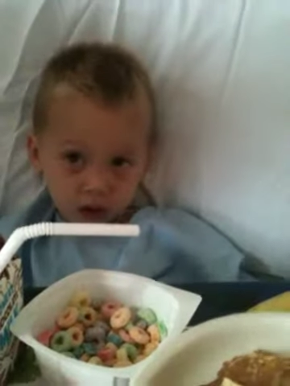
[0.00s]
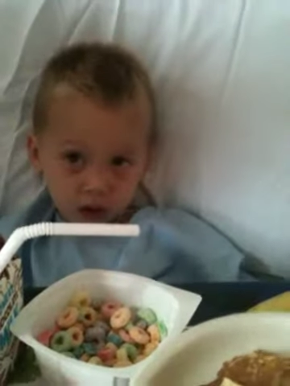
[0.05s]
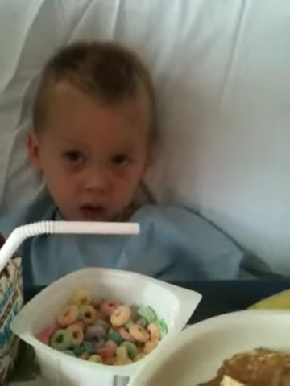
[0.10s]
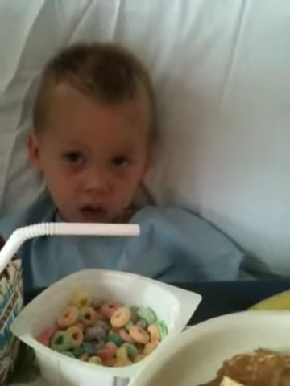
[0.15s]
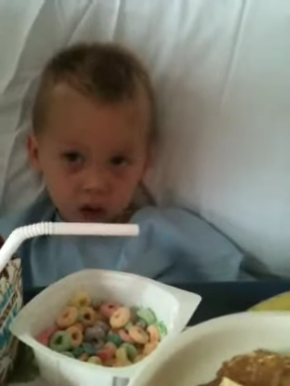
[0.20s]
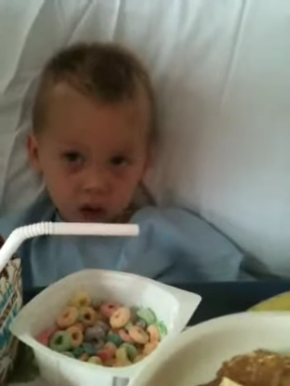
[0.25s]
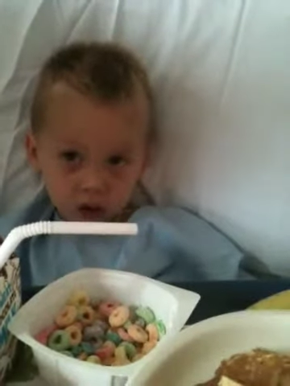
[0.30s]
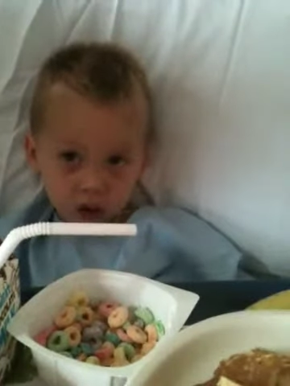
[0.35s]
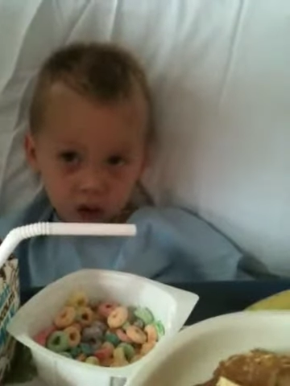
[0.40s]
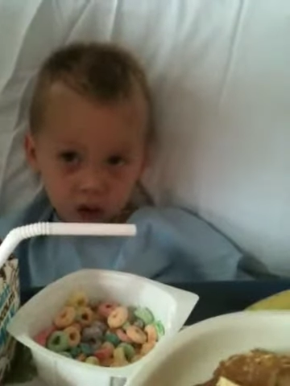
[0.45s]

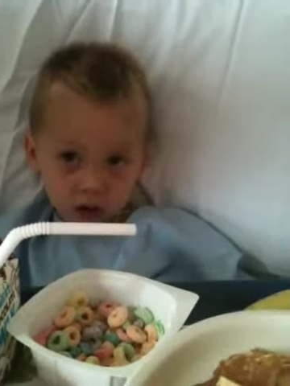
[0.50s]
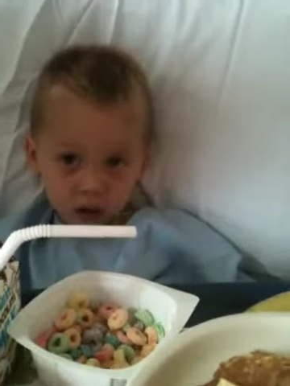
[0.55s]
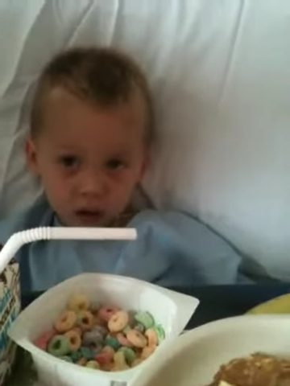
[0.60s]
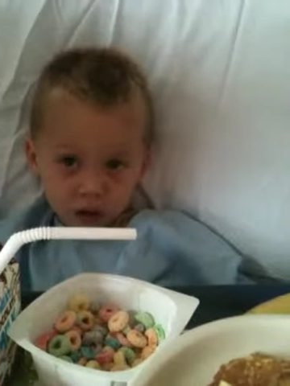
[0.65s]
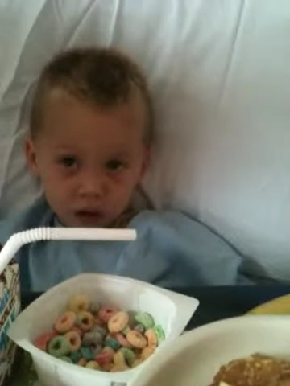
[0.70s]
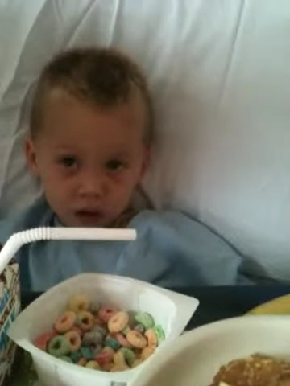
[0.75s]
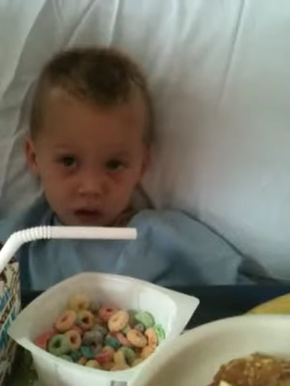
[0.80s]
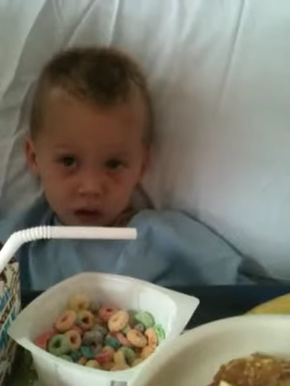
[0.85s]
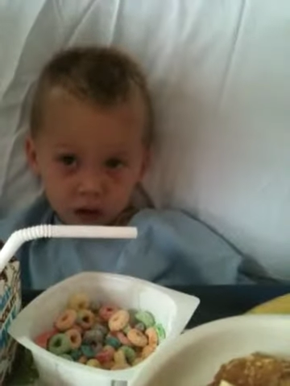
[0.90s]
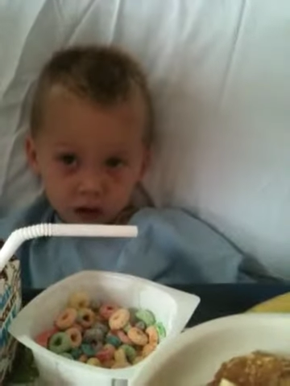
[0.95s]
She's
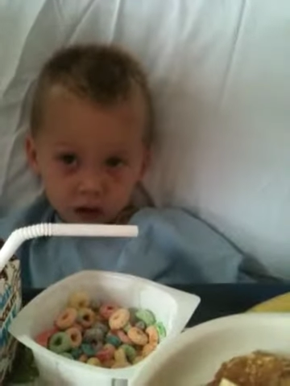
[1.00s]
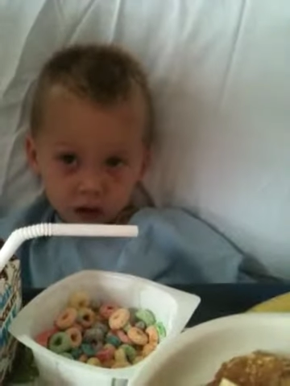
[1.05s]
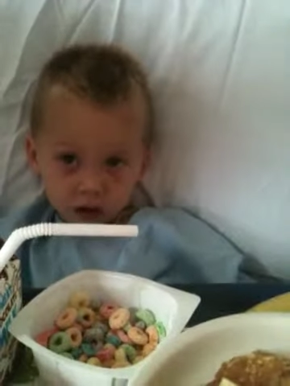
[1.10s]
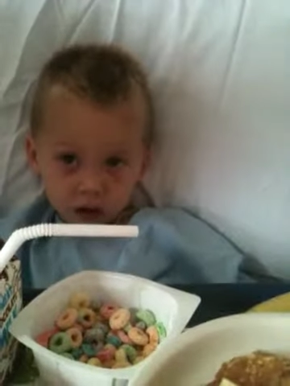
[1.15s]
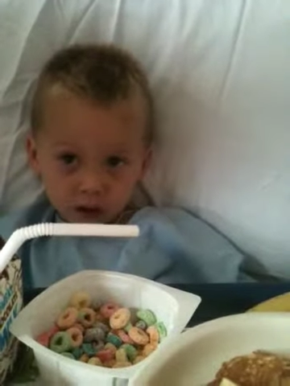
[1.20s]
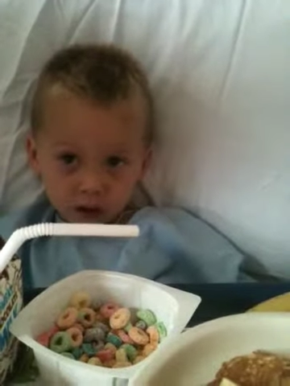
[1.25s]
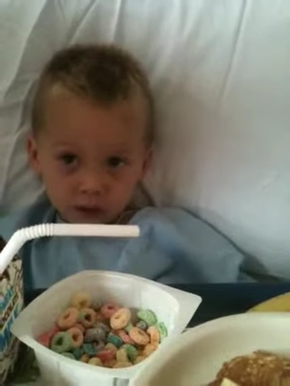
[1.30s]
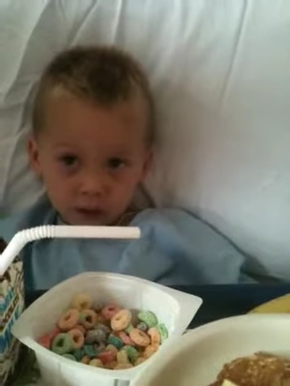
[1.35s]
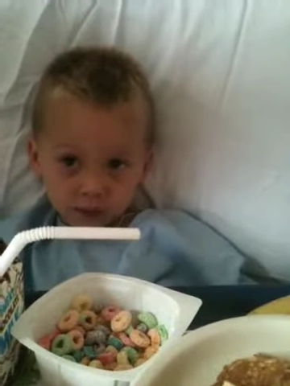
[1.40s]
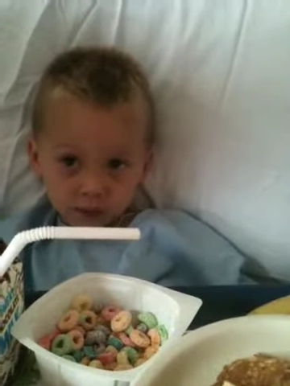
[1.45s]
coloring you
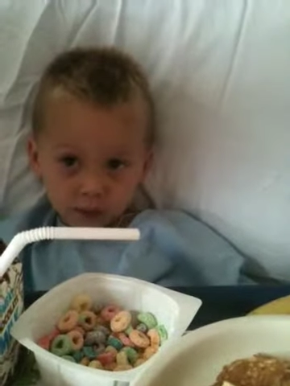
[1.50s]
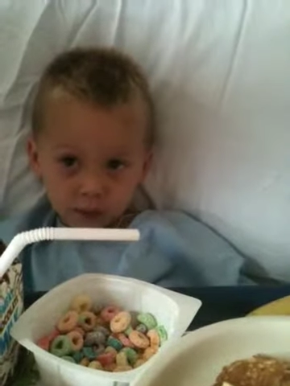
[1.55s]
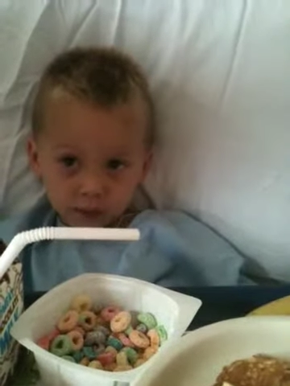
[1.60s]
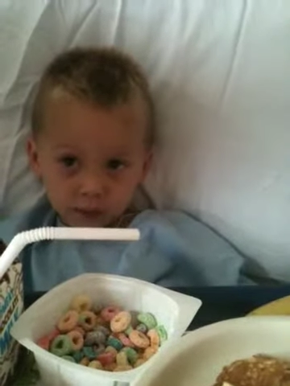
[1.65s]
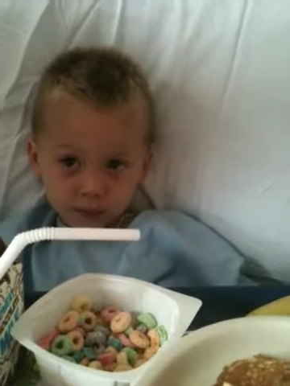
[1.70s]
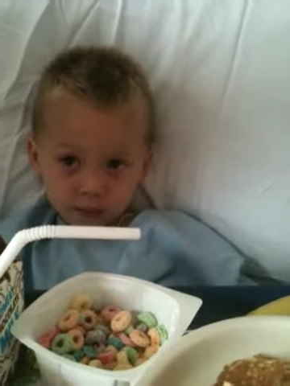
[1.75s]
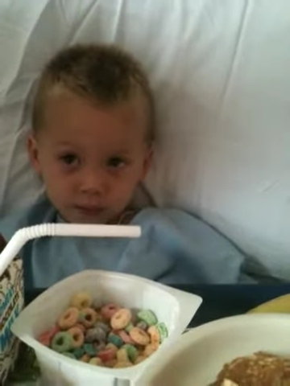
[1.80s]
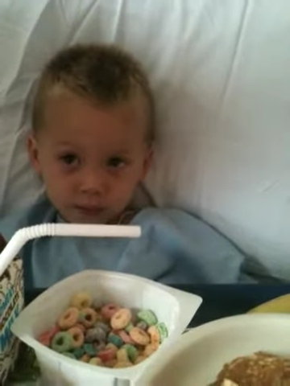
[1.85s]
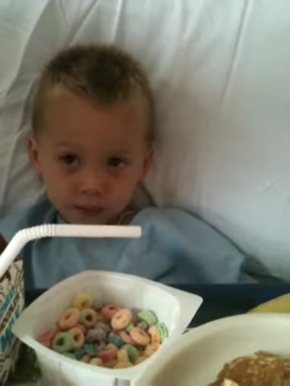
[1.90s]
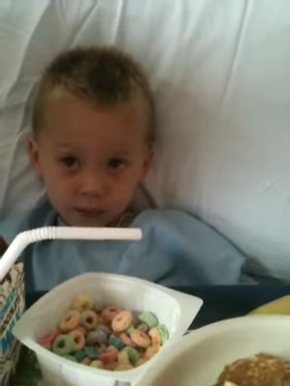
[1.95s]
pictures so
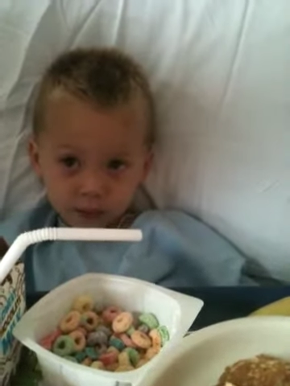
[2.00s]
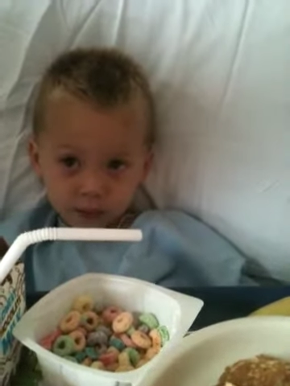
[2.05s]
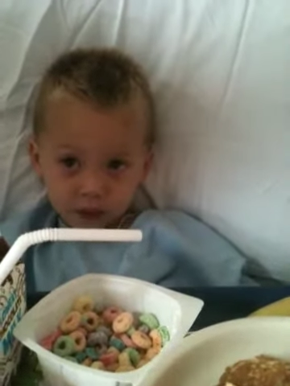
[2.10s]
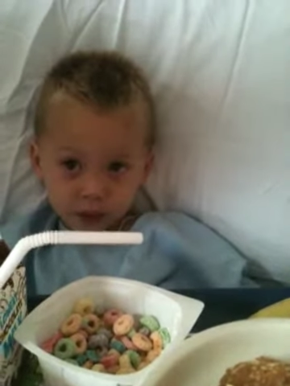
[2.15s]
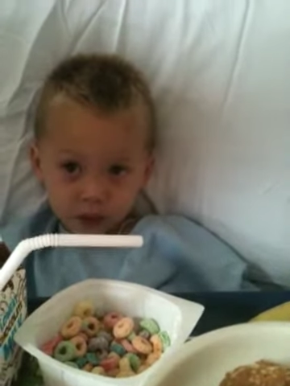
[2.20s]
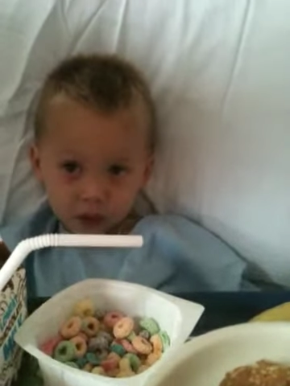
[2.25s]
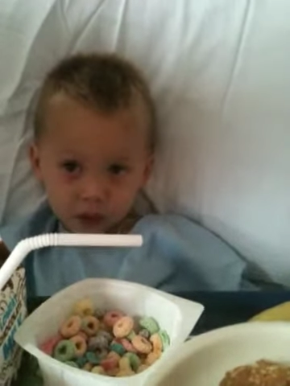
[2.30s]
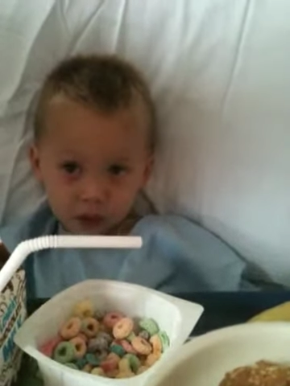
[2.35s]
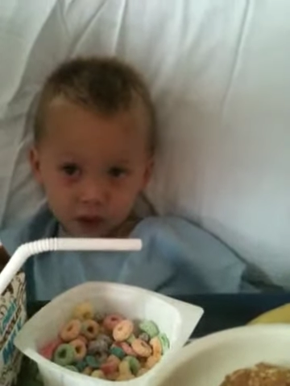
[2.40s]
you'll feel